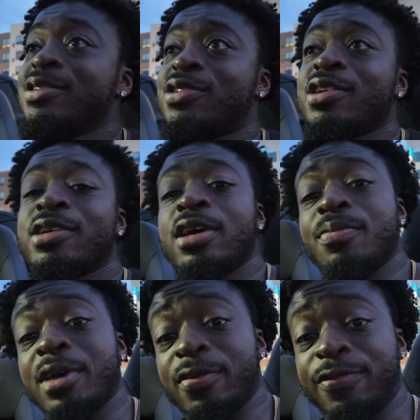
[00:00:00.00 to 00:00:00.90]
and show y'all
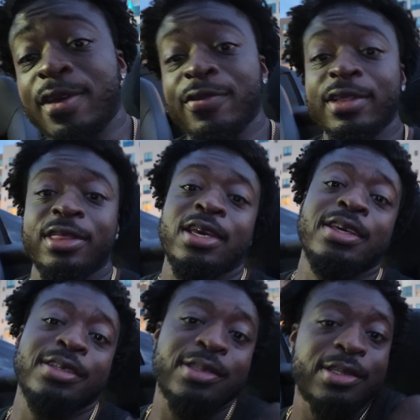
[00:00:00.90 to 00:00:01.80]
my favorite
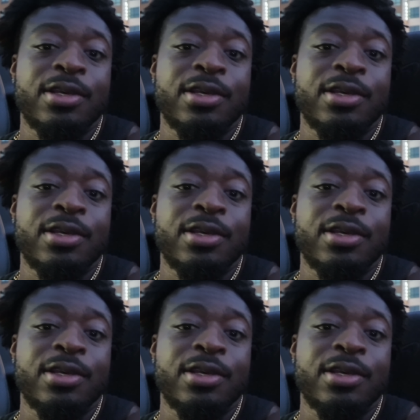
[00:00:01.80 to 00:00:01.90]
things